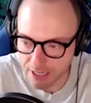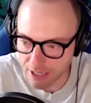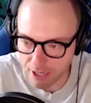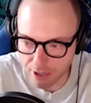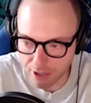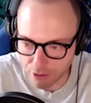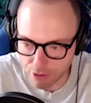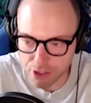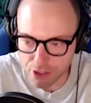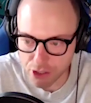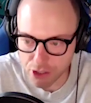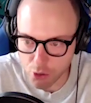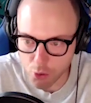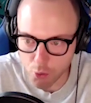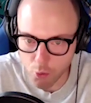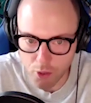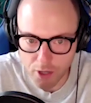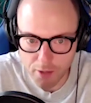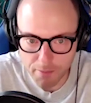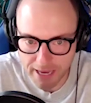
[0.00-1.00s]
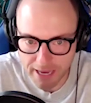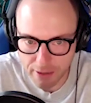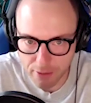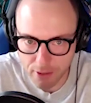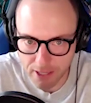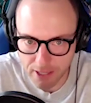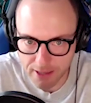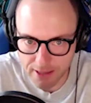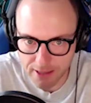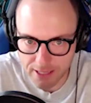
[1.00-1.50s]
a lot to talk
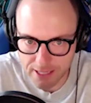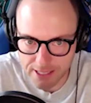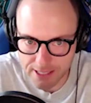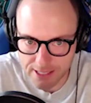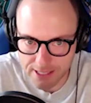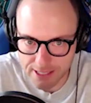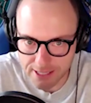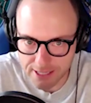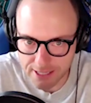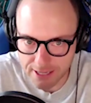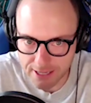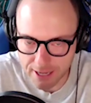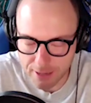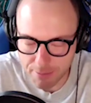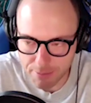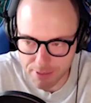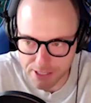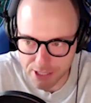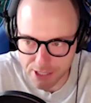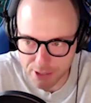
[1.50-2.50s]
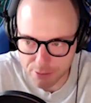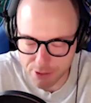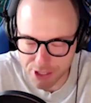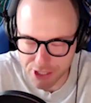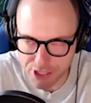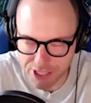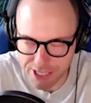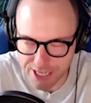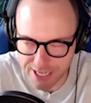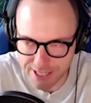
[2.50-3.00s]
about in this episode
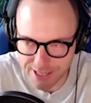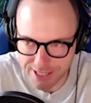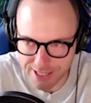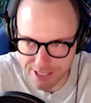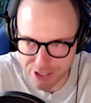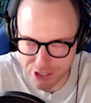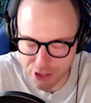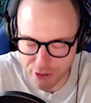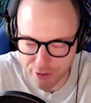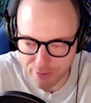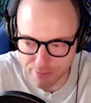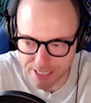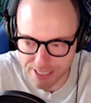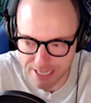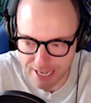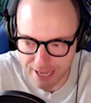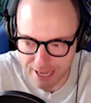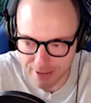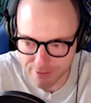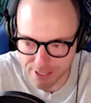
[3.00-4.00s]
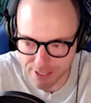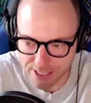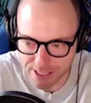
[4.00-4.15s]
today, in this time together.